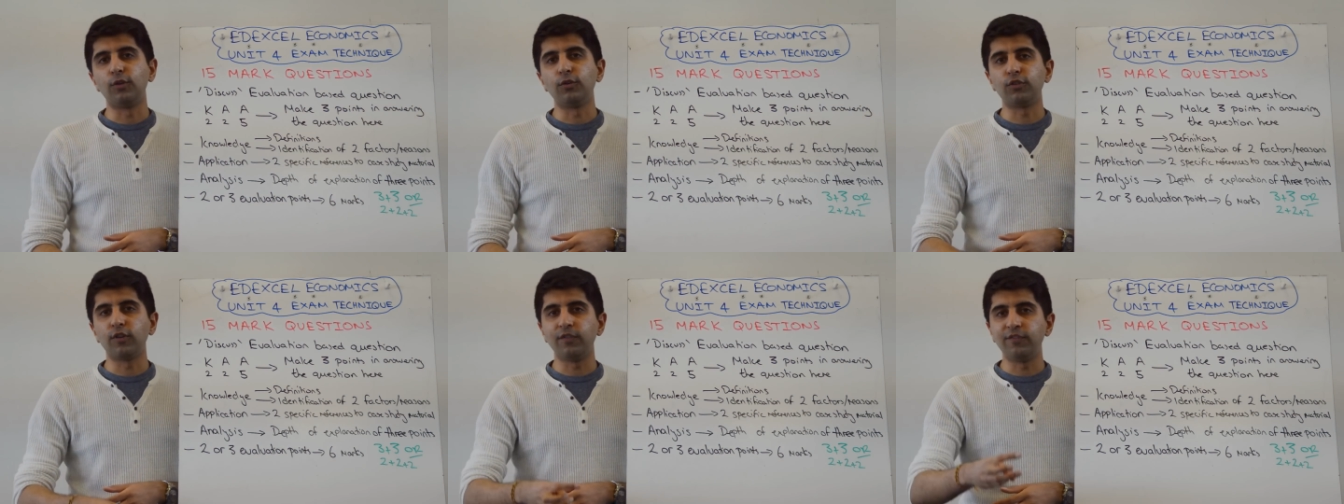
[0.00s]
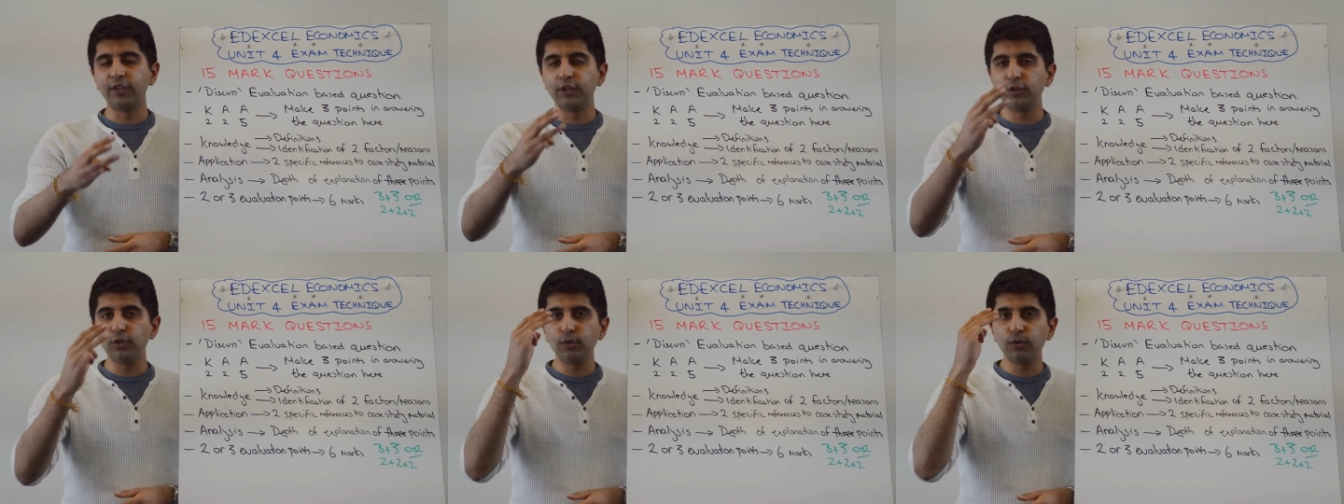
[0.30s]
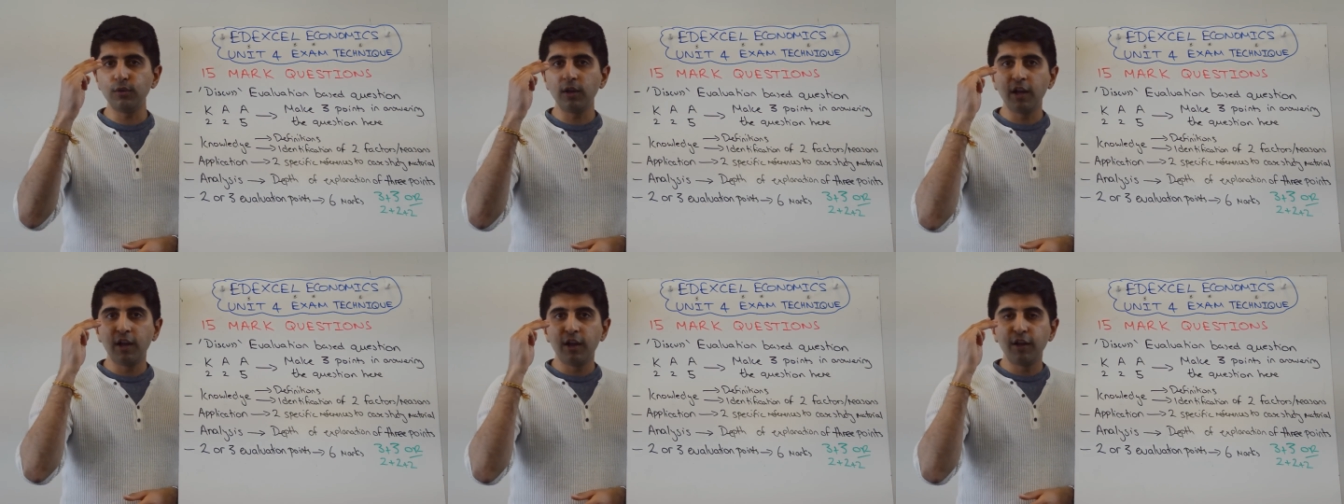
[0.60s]
So if you
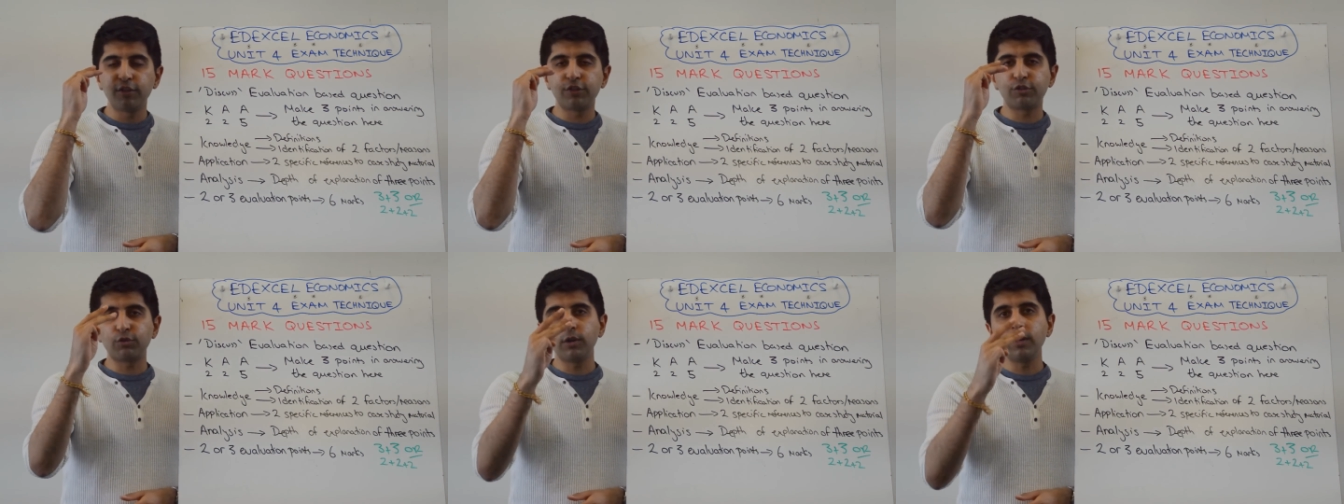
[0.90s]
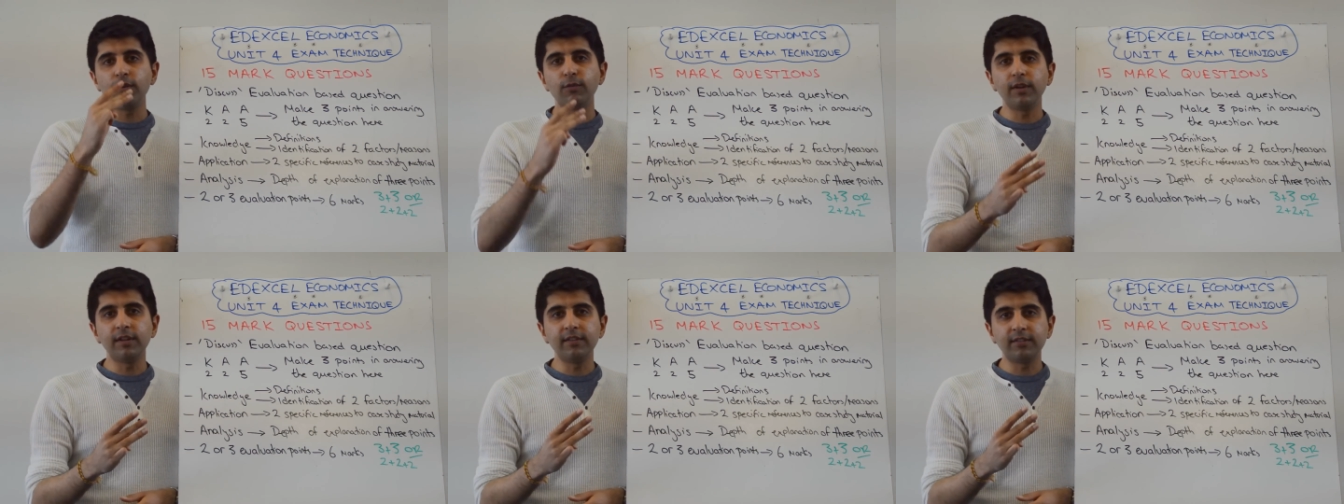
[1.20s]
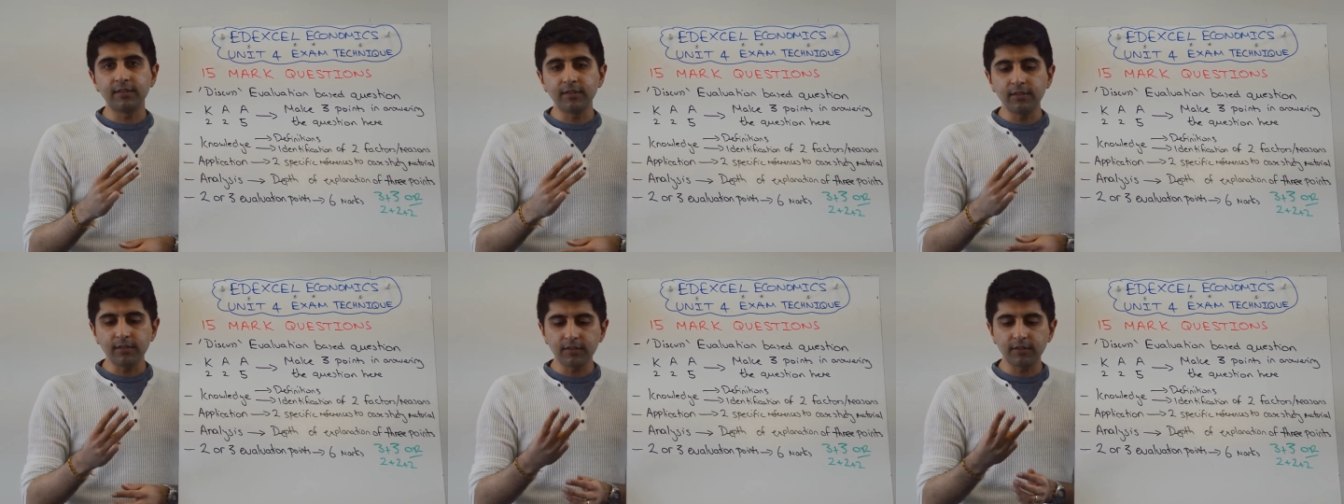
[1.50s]
do three
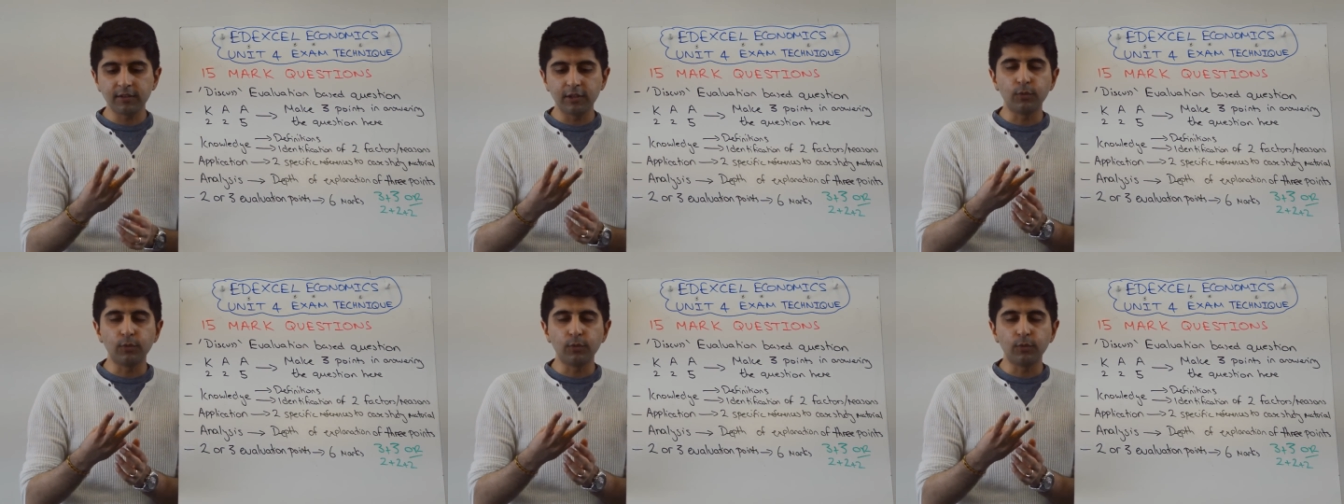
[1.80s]
reasons,